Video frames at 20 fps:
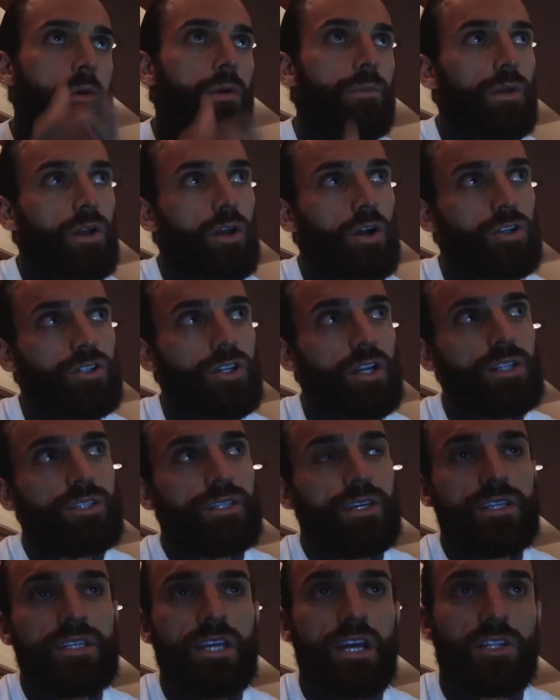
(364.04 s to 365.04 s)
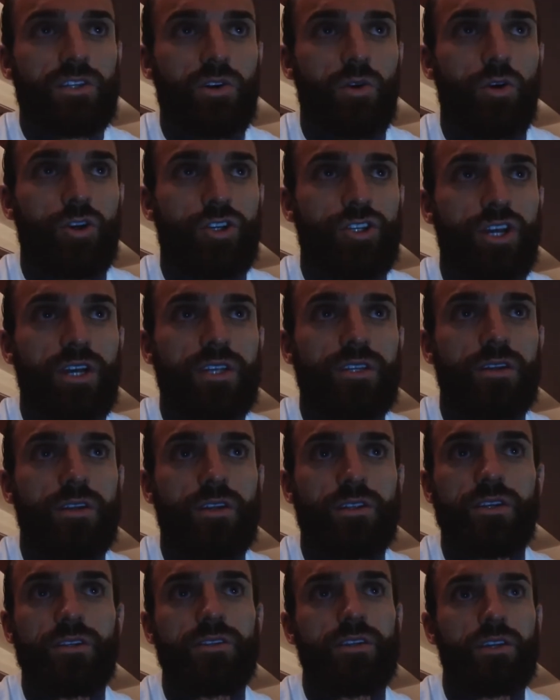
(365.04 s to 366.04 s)
Because it's easy to talk shit.
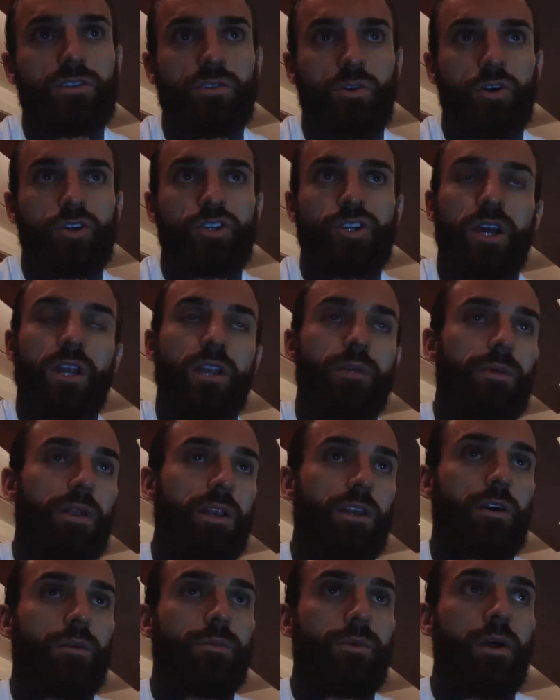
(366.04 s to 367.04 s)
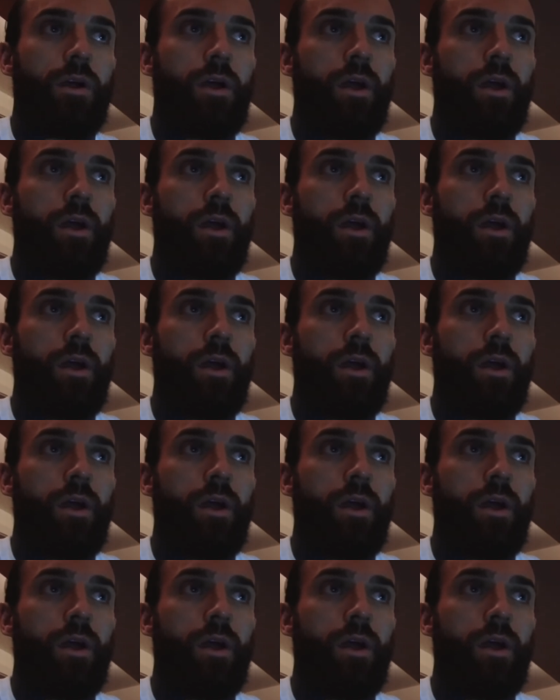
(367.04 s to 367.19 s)
It's easy to talk shit in a build-up.